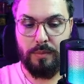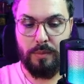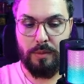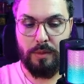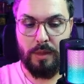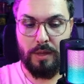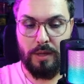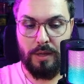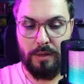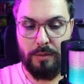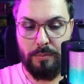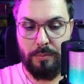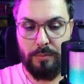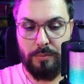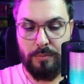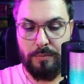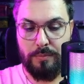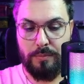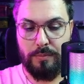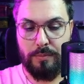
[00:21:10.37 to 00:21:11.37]
I'm
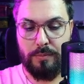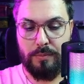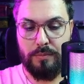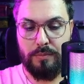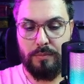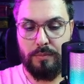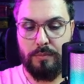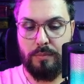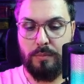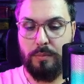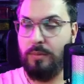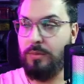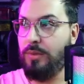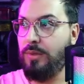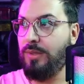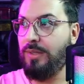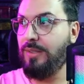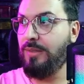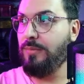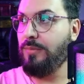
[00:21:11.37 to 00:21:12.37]

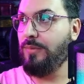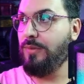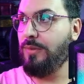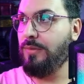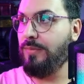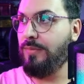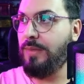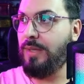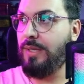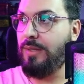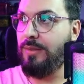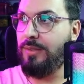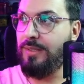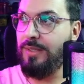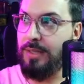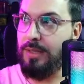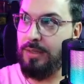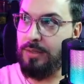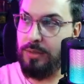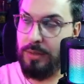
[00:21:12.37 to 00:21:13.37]
looking for the file in
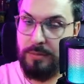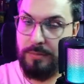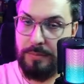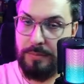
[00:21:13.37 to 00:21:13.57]
here.